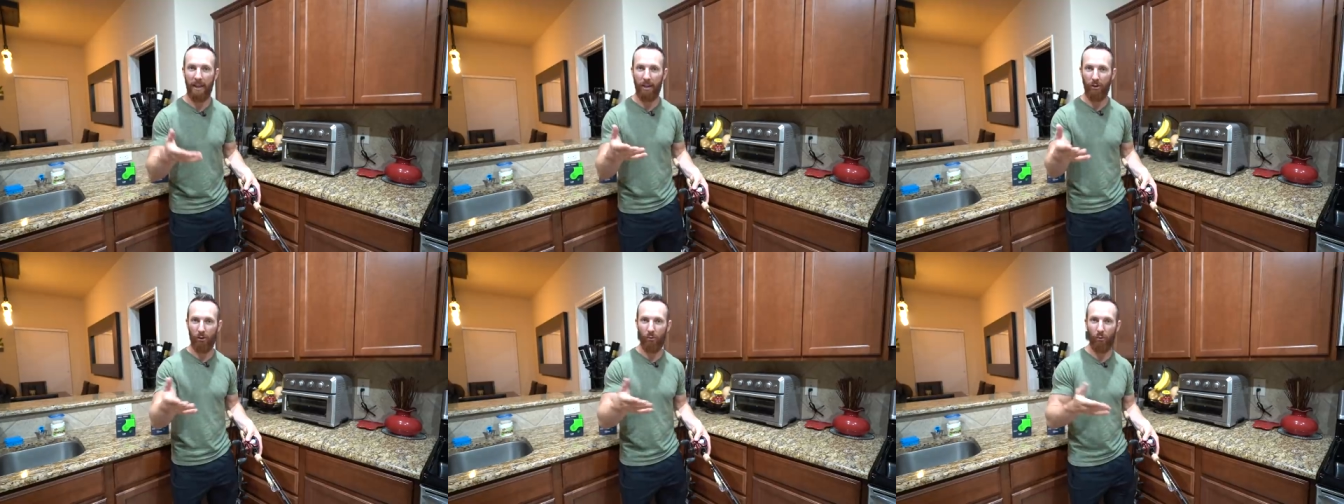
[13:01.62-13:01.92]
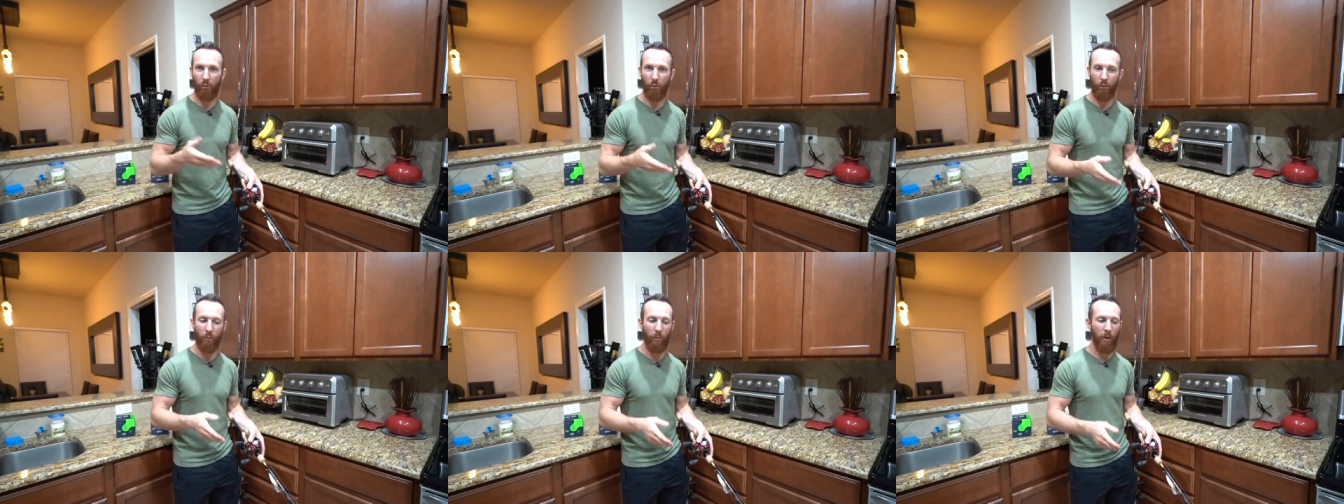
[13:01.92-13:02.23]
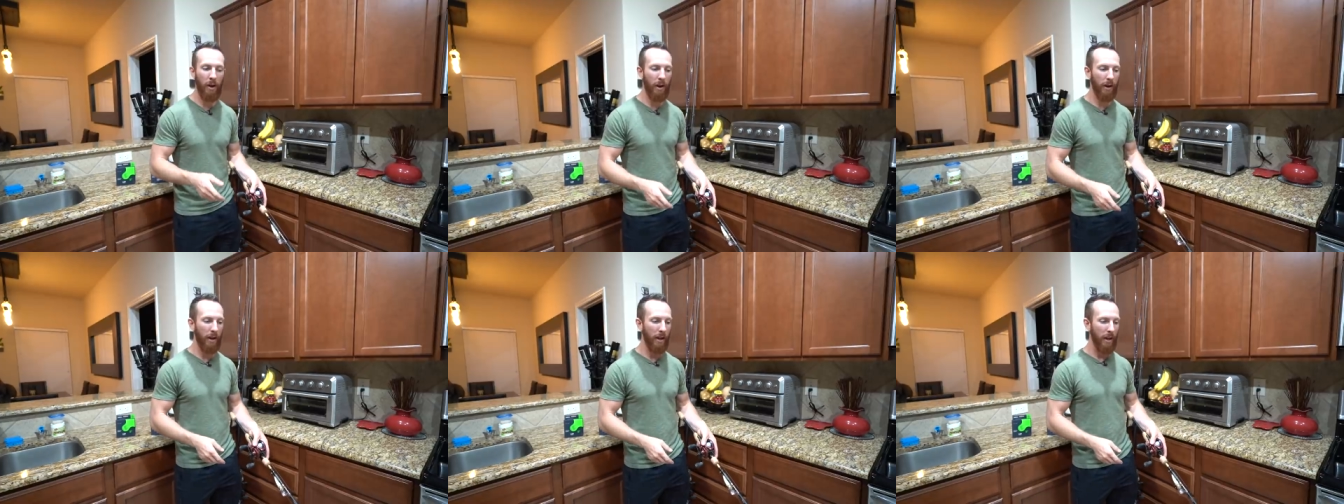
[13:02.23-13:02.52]
that shorter
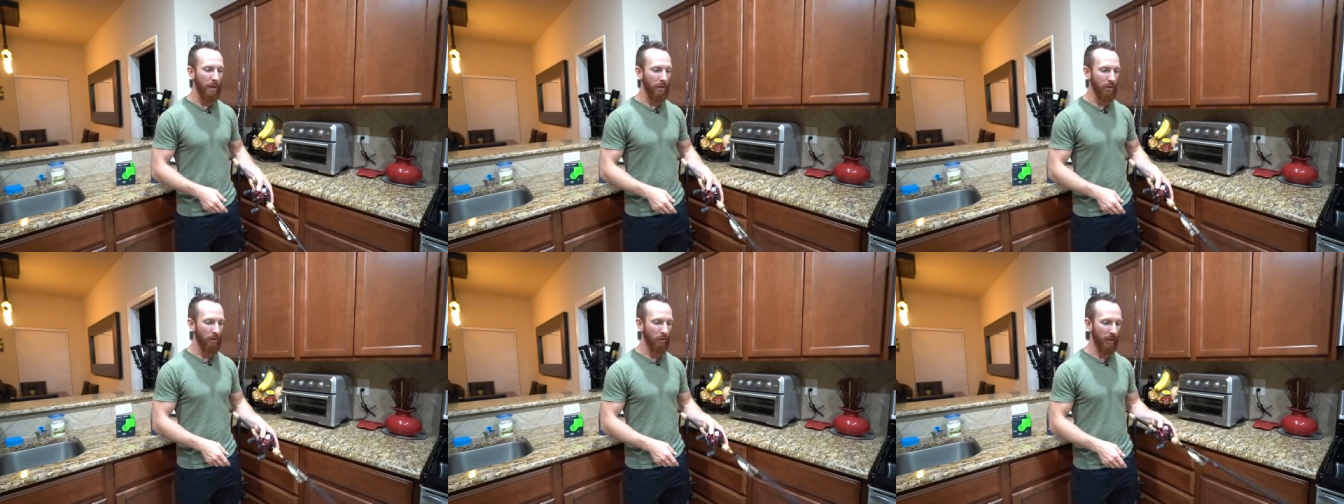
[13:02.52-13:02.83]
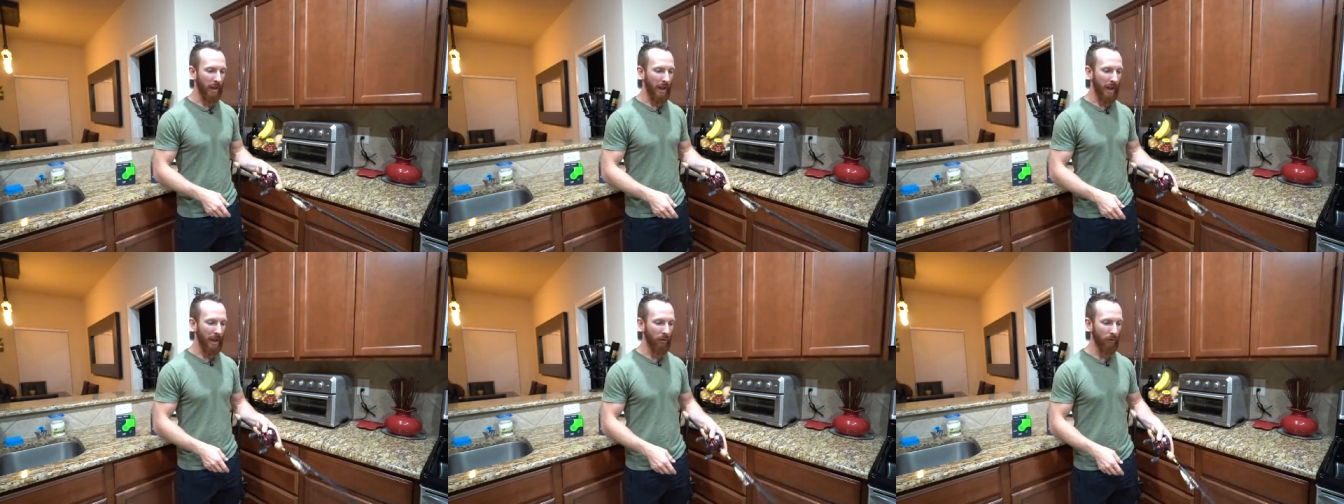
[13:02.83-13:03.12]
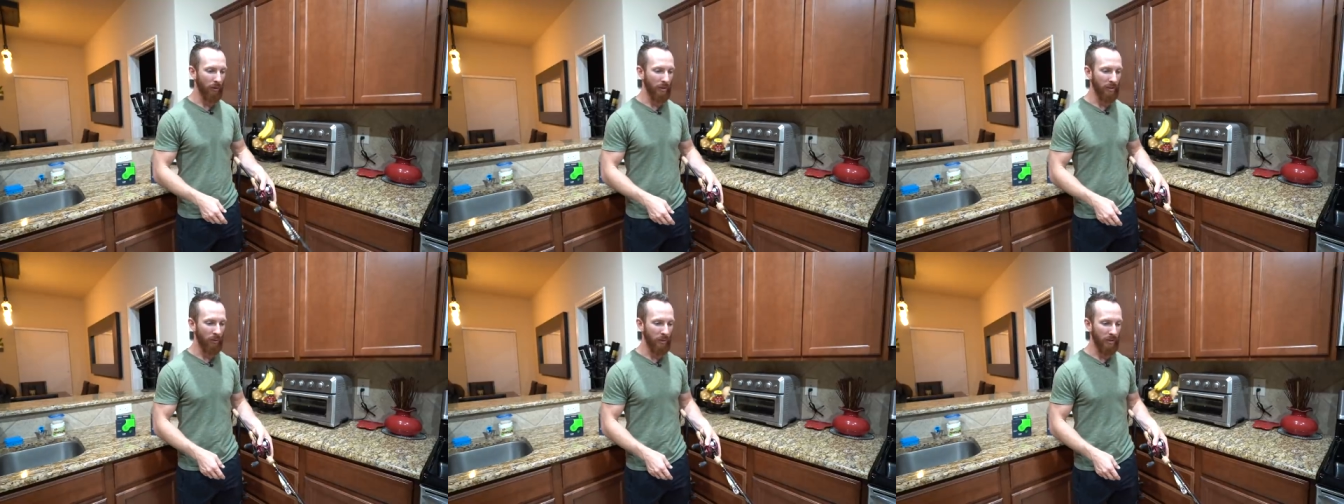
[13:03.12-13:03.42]
rod. You can
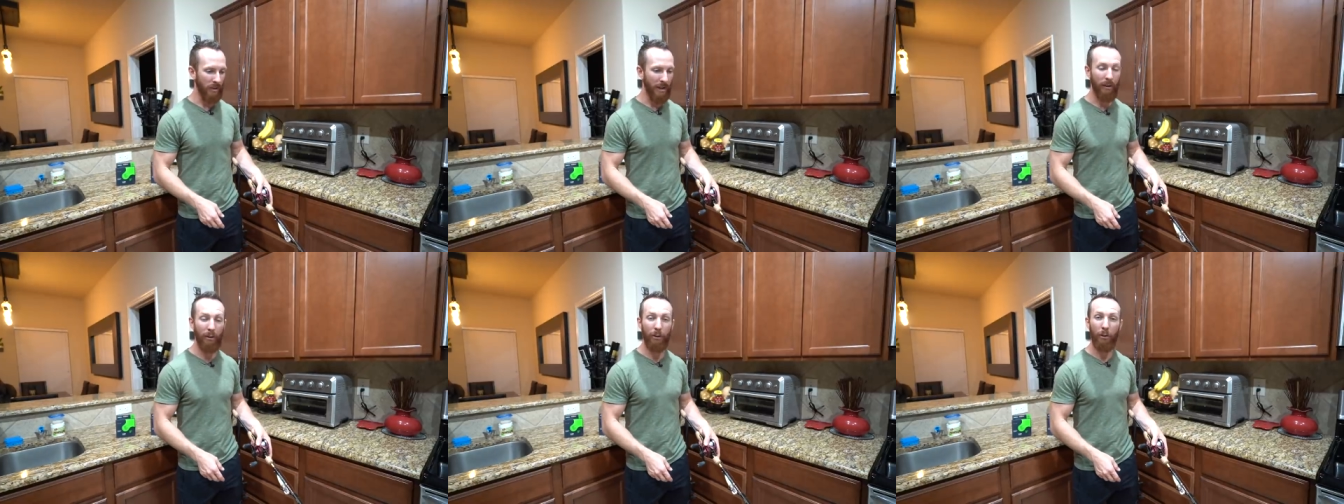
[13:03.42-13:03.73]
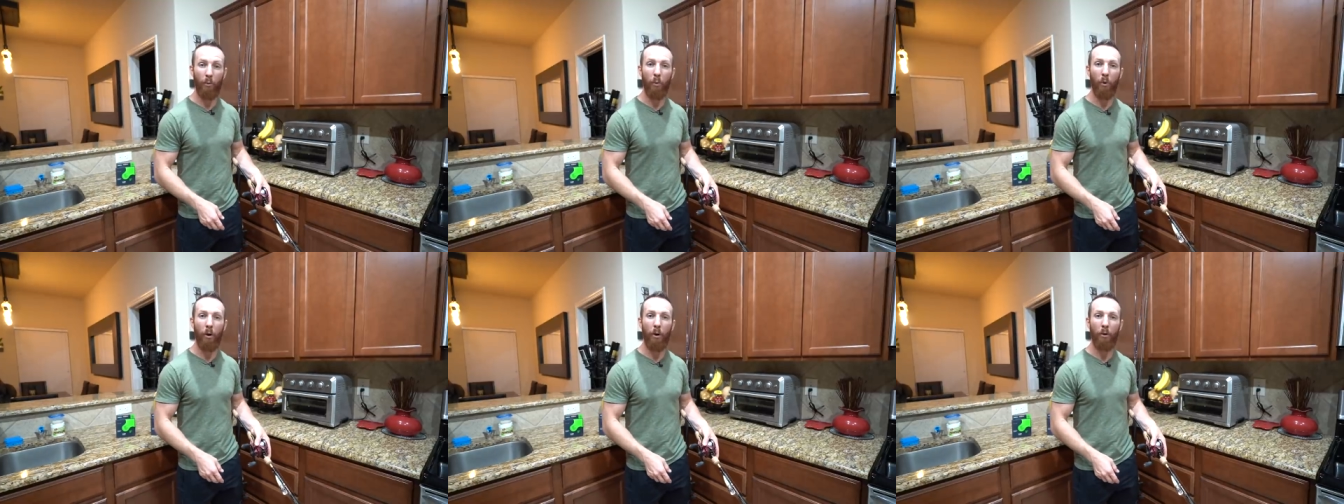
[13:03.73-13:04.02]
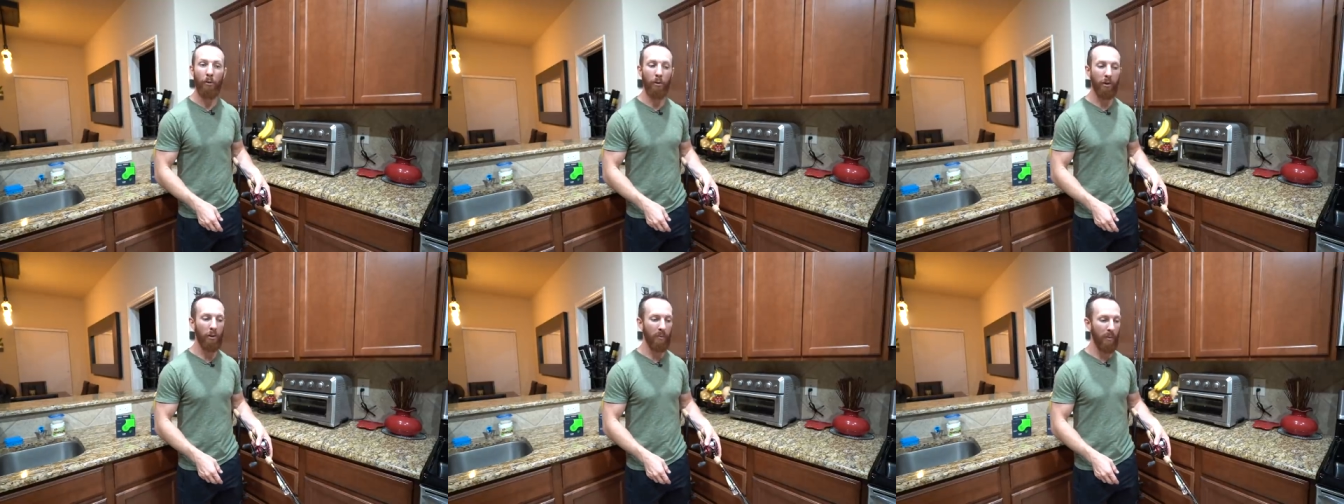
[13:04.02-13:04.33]
angle this one down at the
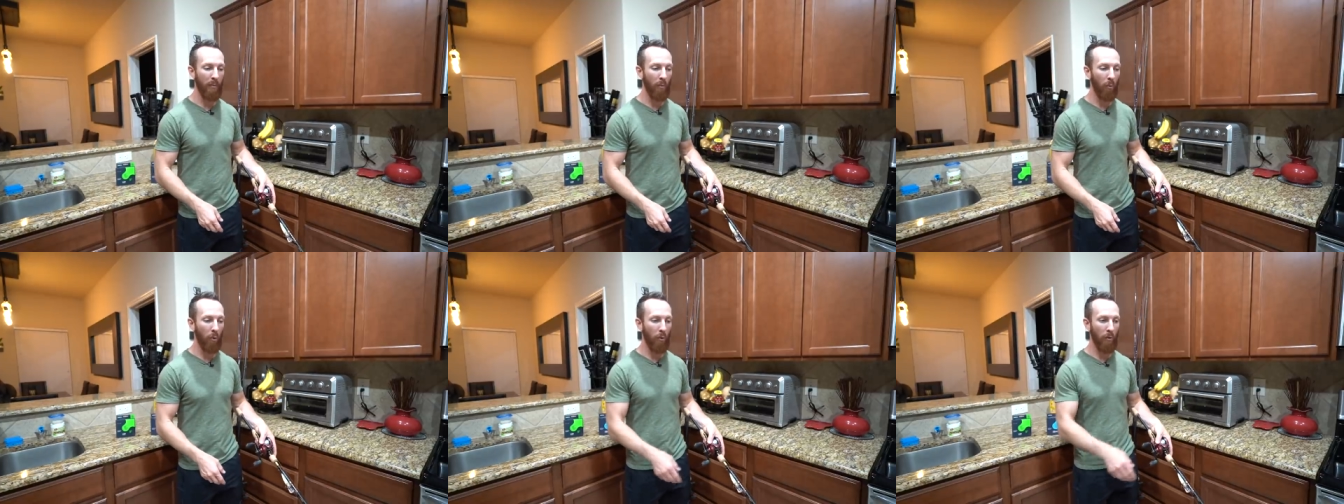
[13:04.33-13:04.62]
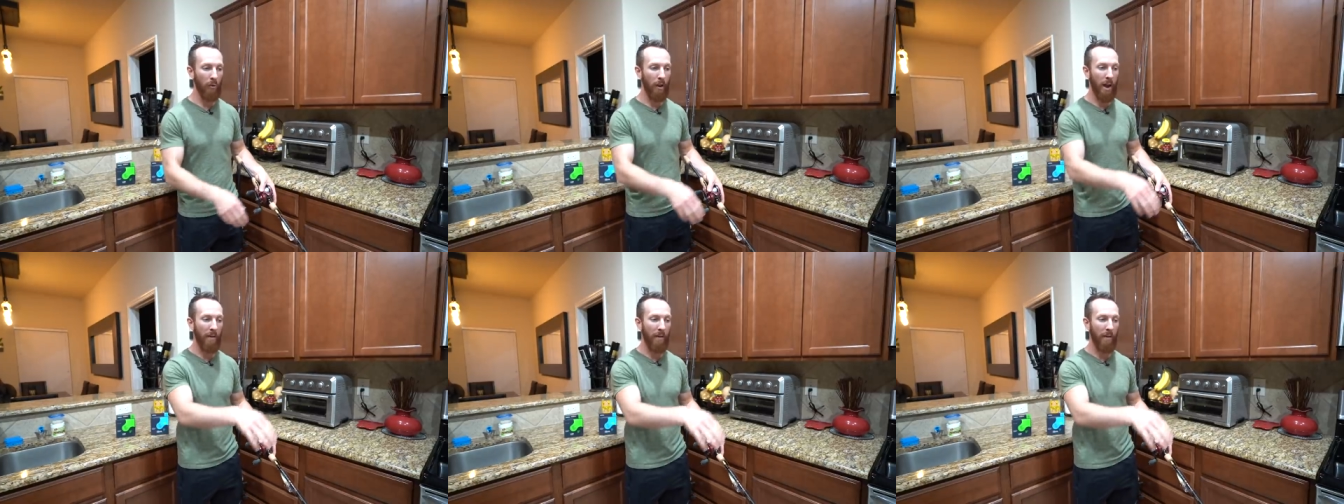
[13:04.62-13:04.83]
water a little bit more.